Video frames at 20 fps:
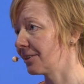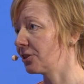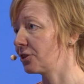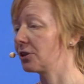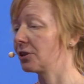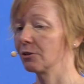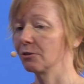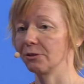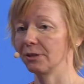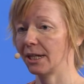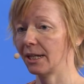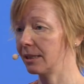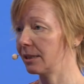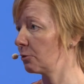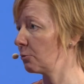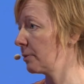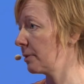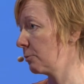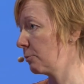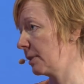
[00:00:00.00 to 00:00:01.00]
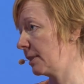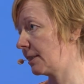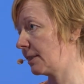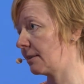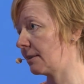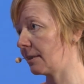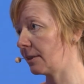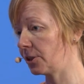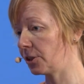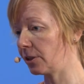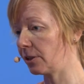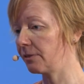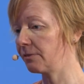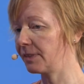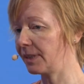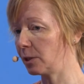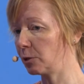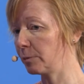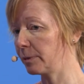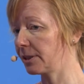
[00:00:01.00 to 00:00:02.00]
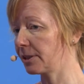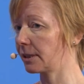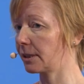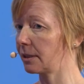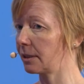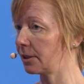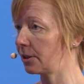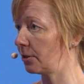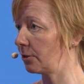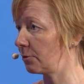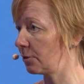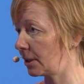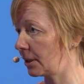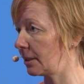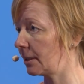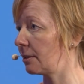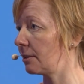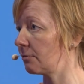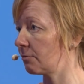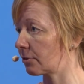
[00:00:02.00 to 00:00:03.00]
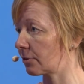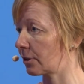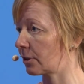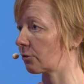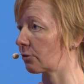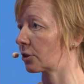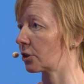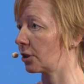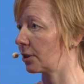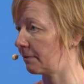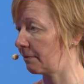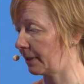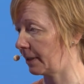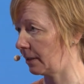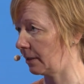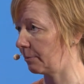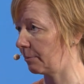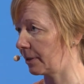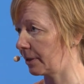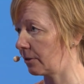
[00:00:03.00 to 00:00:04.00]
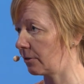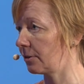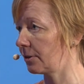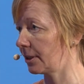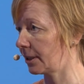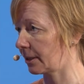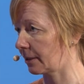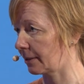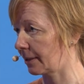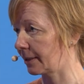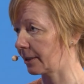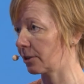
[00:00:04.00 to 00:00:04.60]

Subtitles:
So and they will start using infrastructure available on Solana,